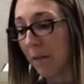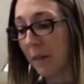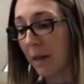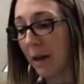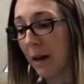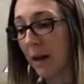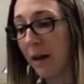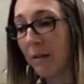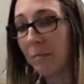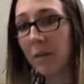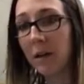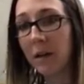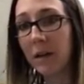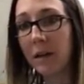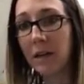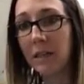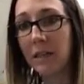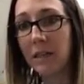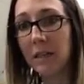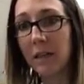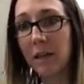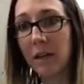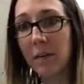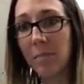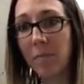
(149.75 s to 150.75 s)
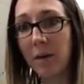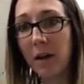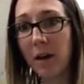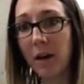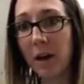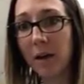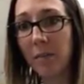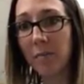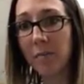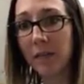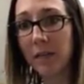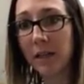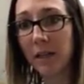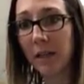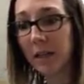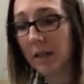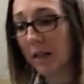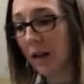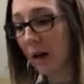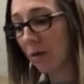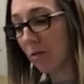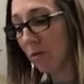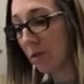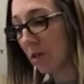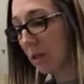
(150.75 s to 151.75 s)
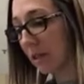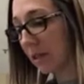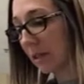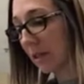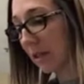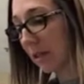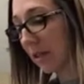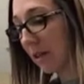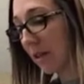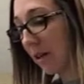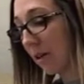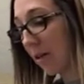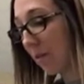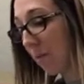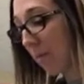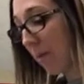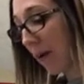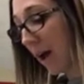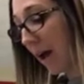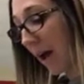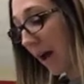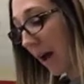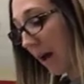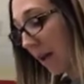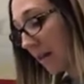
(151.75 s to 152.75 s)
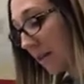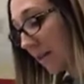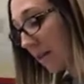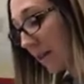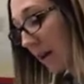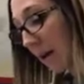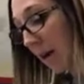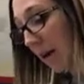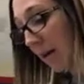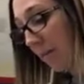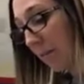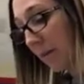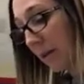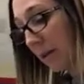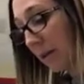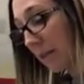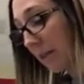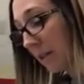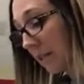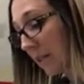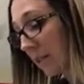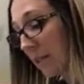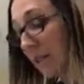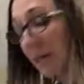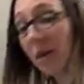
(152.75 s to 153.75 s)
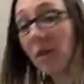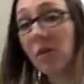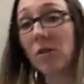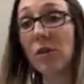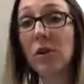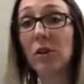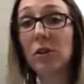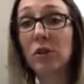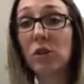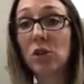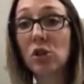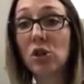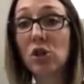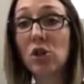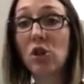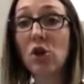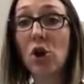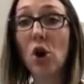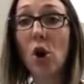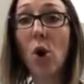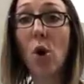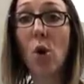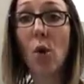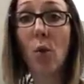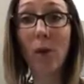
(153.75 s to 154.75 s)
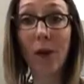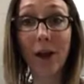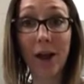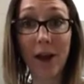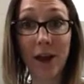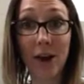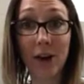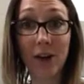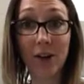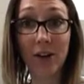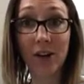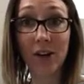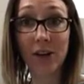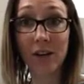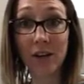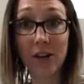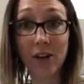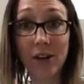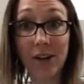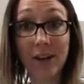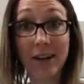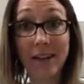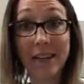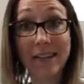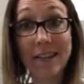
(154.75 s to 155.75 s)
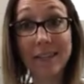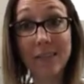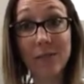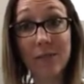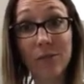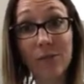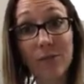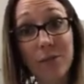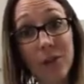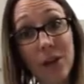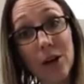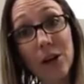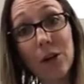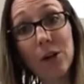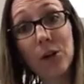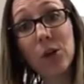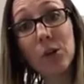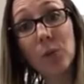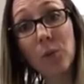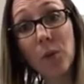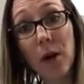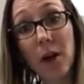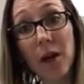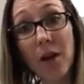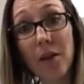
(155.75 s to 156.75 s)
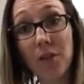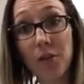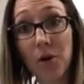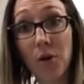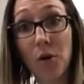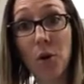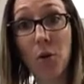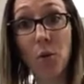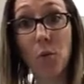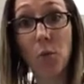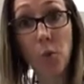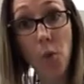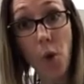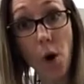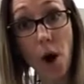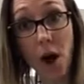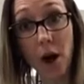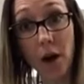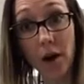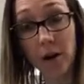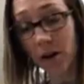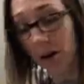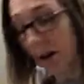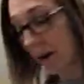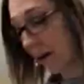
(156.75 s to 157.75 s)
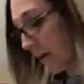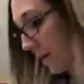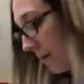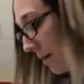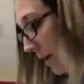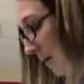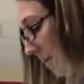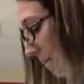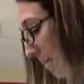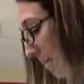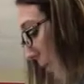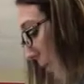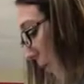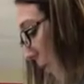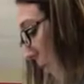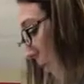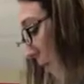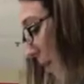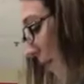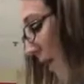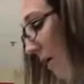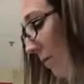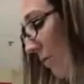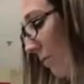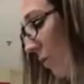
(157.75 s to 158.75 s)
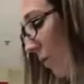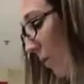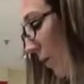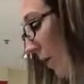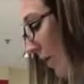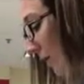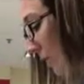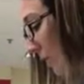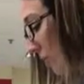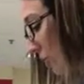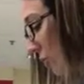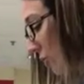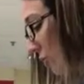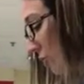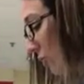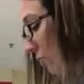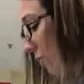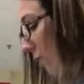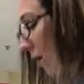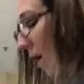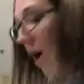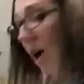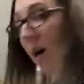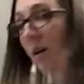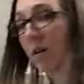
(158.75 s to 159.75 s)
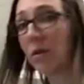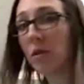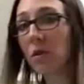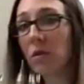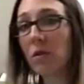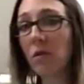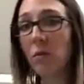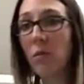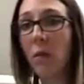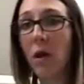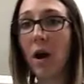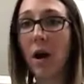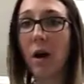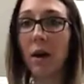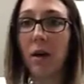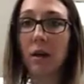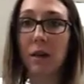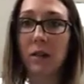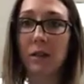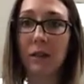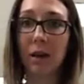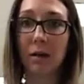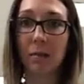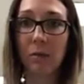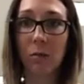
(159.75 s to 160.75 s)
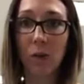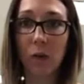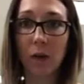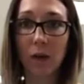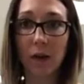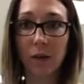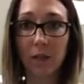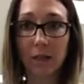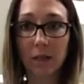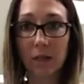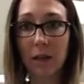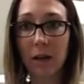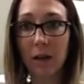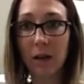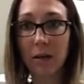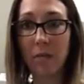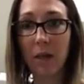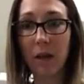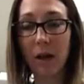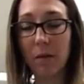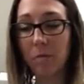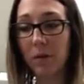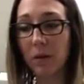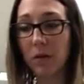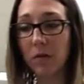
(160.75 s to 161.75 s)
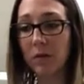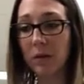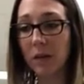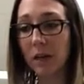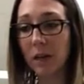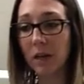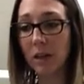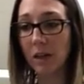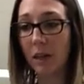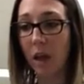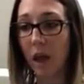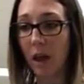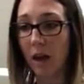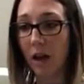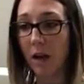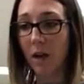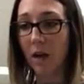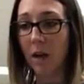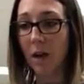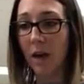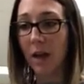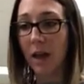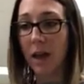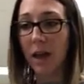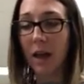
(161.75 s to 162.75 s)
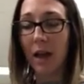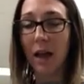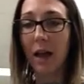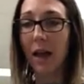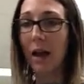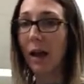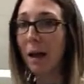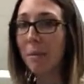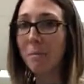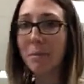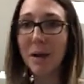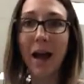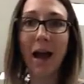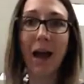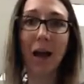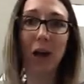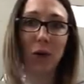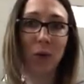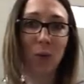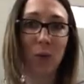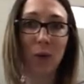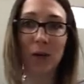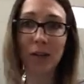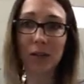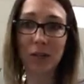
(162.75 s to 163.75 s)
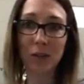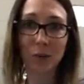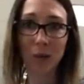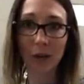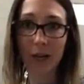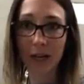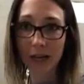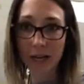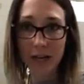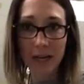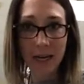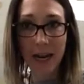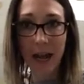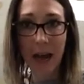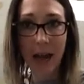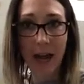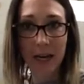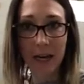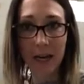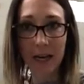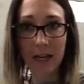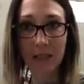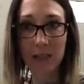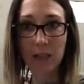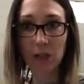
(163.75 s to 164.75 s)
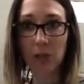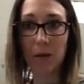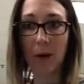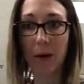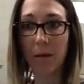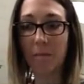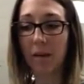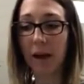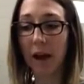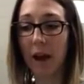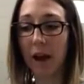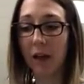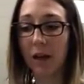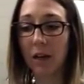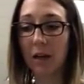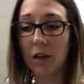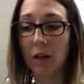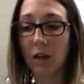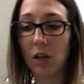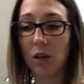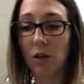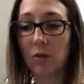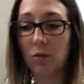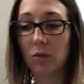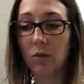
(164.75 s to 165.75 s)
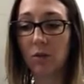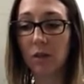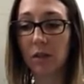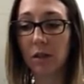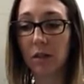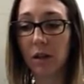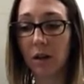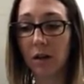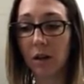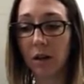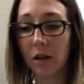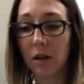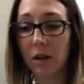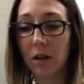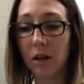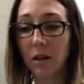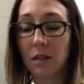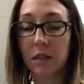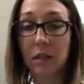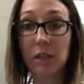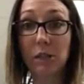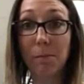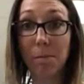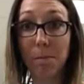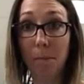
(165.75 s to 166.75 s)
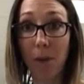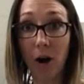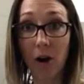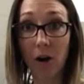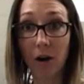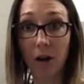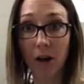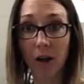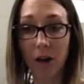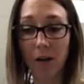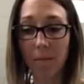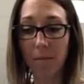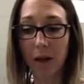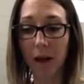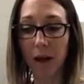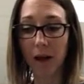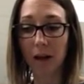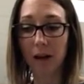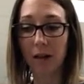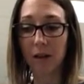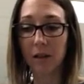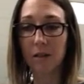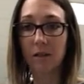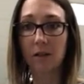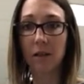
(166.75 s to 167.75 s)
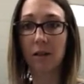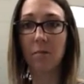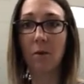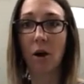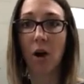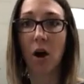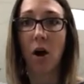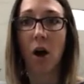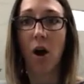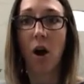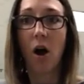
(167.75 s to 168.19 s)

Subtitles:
Then I'm going to tip it upside down just a little bit, but still there's no air in here. It is filled with water. What I'm going to do under the water is I'm going to take my butane lighter and I'm not going to ignite it, so I'm not going to use the sparking mechanism.